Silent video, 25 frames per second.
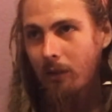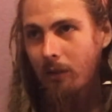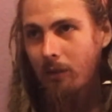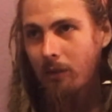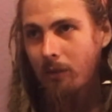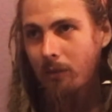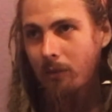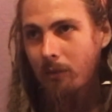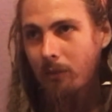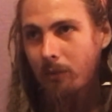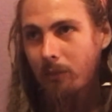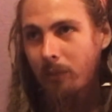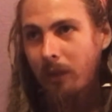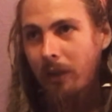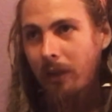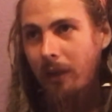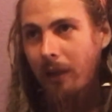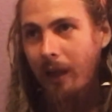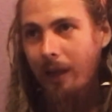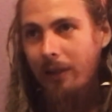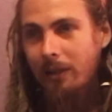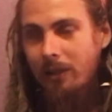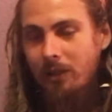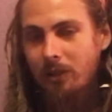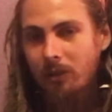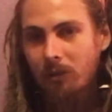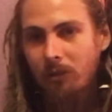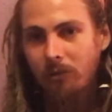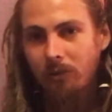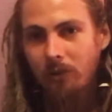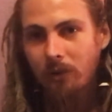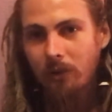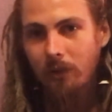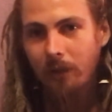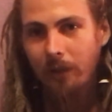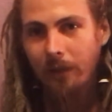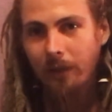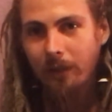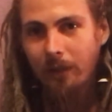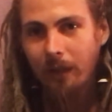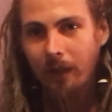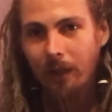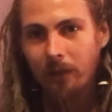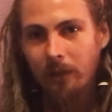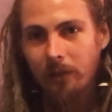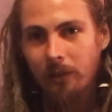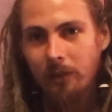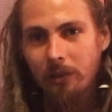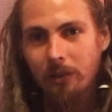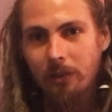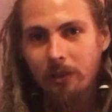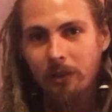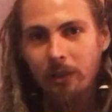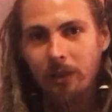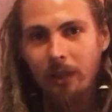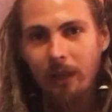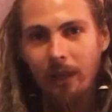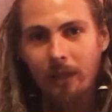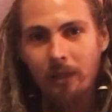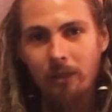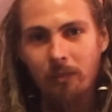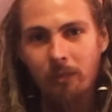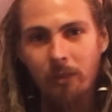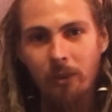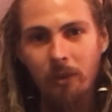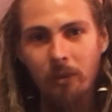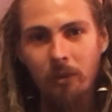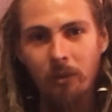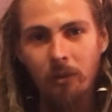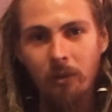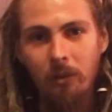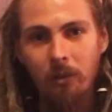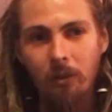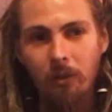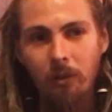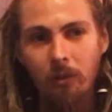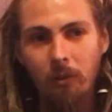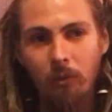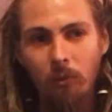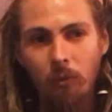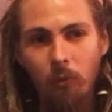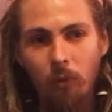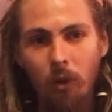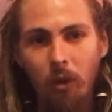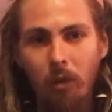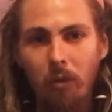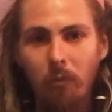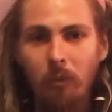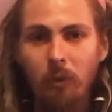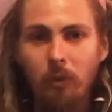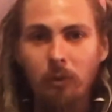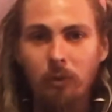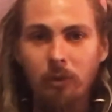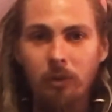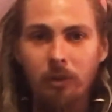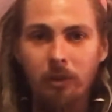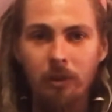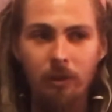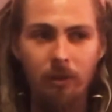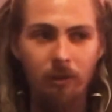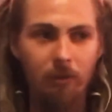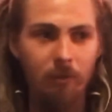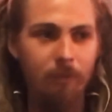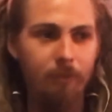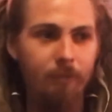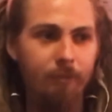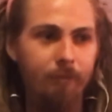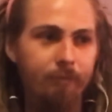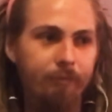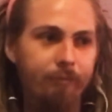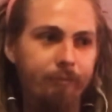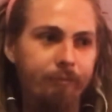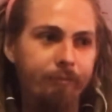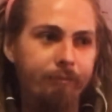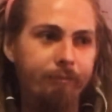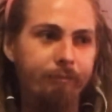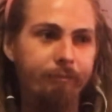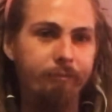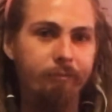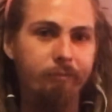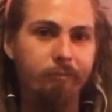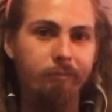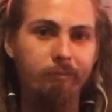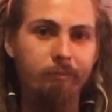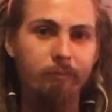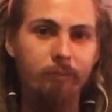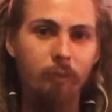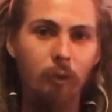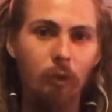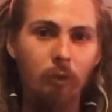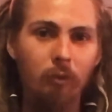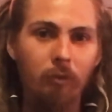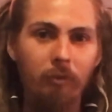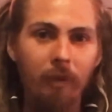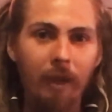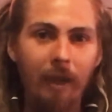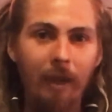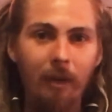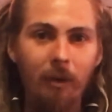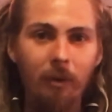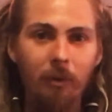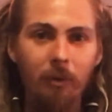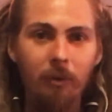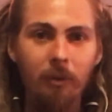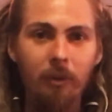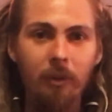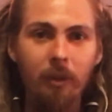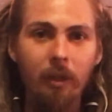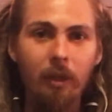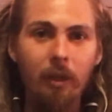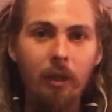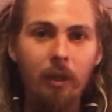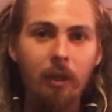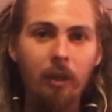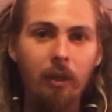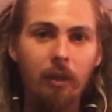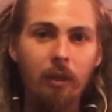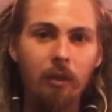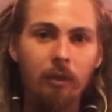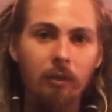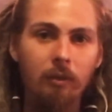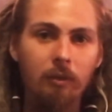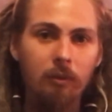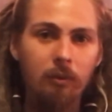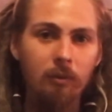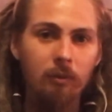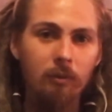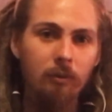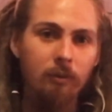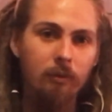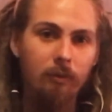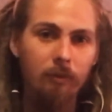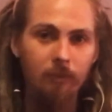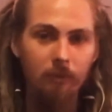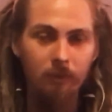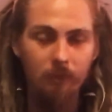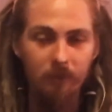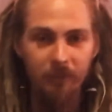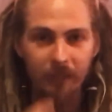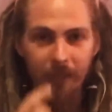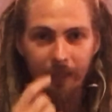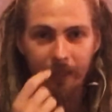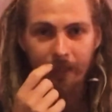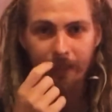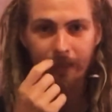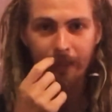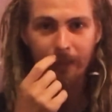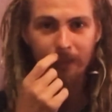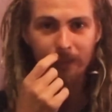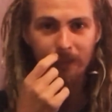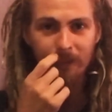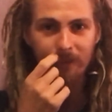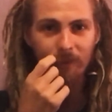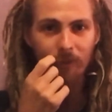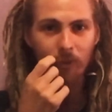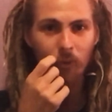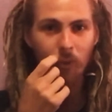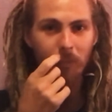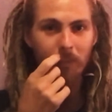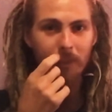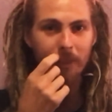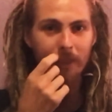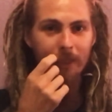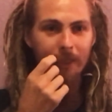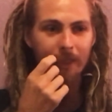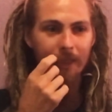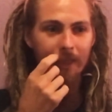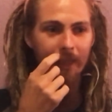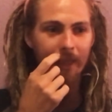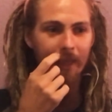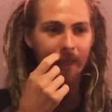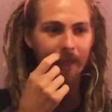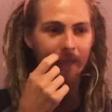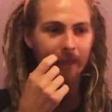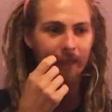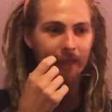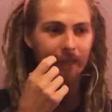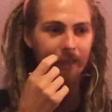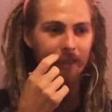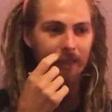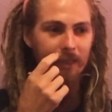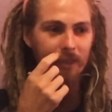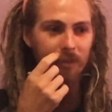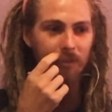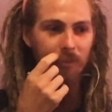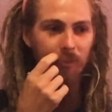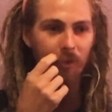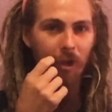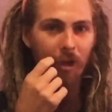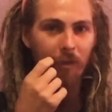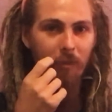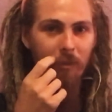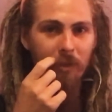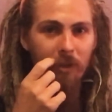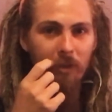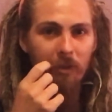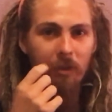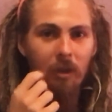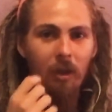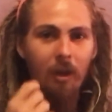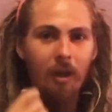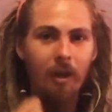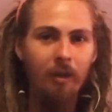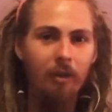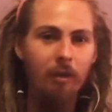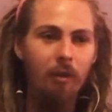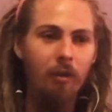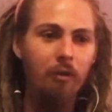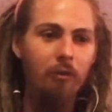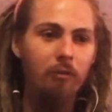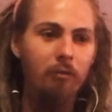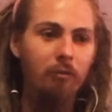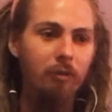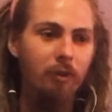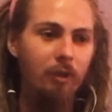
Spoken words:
But I still feel like LSD has been one of the most profound psychedelics for me, and has brought me a lot of